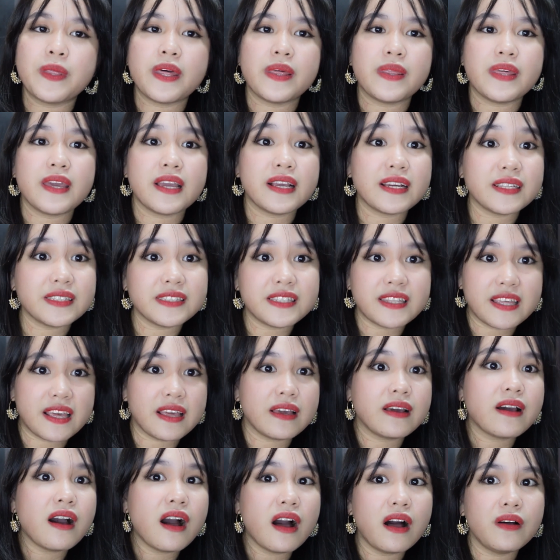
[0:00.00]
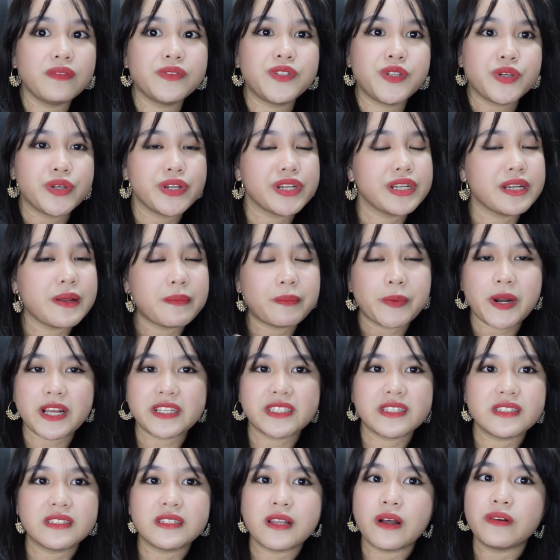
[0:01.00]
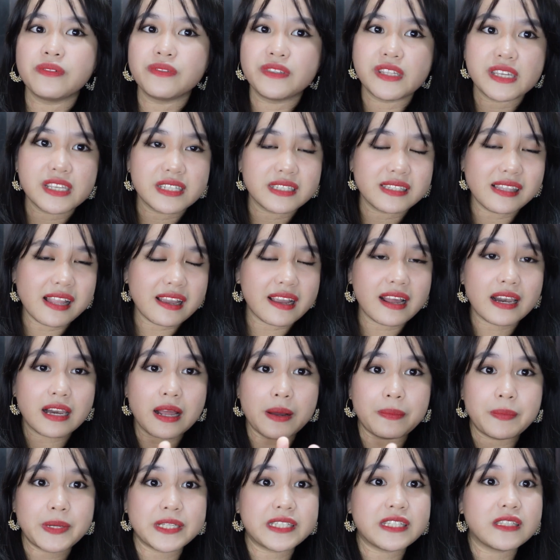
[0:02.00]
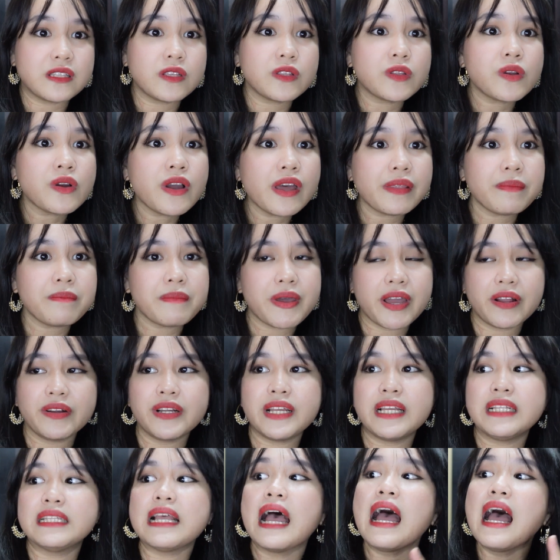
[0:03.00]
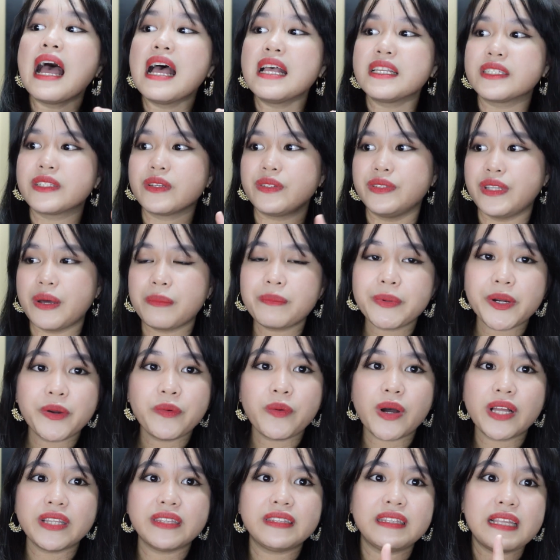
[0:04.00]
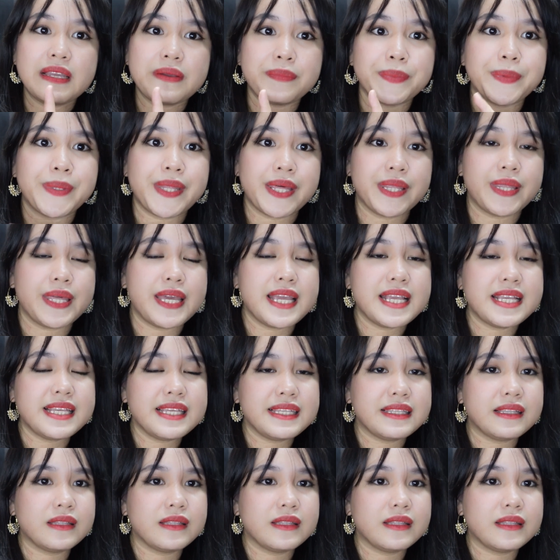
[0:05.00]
that he can think of during the process of this legal capacity to get married. So number 1 tip that he